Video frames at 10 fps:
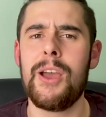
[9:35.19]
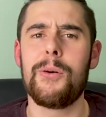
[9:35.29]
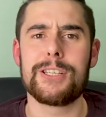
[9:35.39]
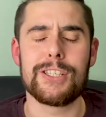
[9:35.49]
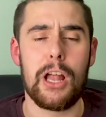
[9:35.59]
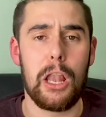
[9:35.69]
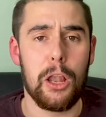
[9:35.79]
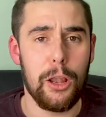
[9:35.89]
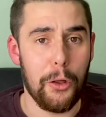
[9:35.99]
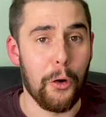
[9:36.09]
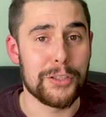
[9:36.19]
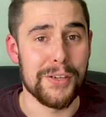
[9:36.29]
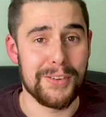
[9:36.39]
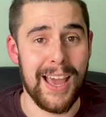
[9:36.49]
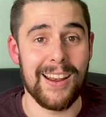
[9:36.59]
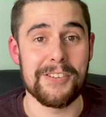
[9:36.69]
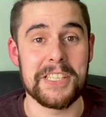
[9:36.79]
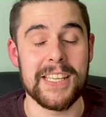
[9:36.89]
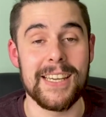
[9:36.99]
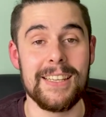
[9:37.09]
which is a lot of
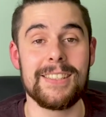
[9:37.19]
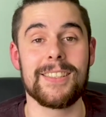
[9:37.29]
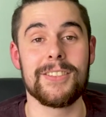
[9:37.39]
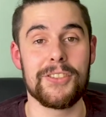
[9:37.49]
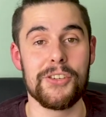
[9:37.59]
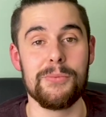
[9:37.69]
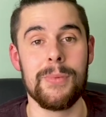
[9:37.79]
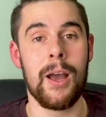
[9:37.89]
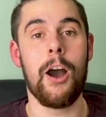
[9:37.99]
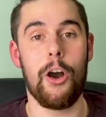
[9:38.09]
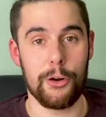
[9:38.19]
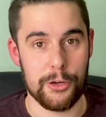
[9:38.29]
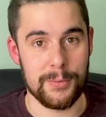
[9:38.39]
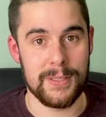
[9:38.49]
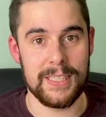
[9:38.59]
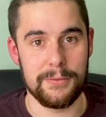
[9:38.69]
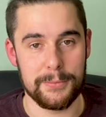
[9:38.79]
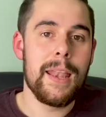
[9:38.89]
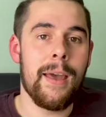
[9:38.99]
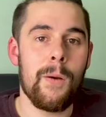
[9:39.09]
calories that he needs to consume on Christmas Eve.
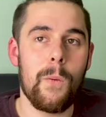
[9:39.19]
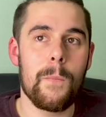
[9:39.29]
Now,